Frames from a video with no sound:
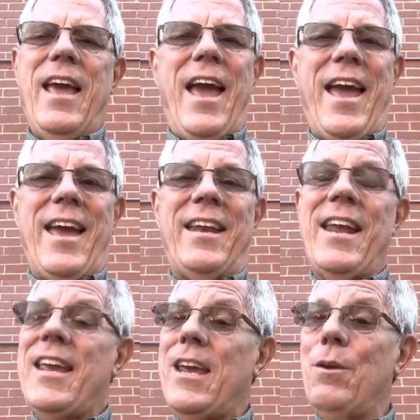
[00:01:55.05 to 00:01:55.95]
and
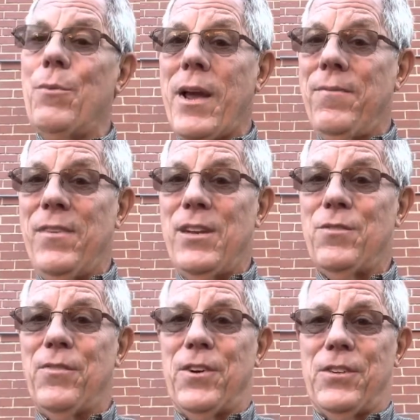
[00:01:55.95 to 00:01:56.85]
he read these
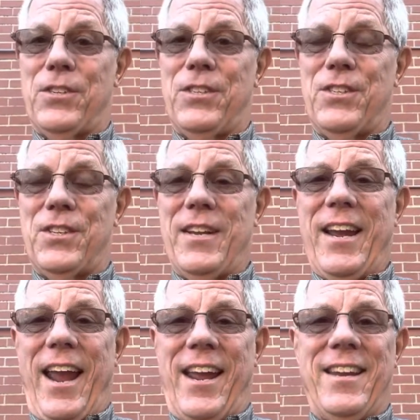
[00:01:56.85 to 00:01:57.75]
verses
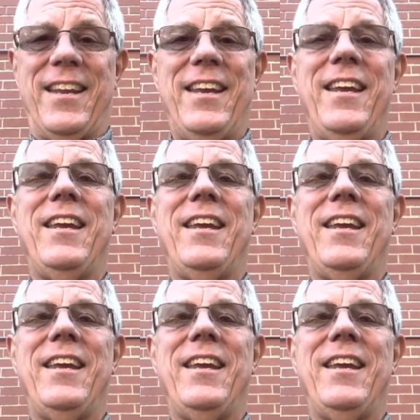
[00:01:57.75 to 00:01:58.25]
and he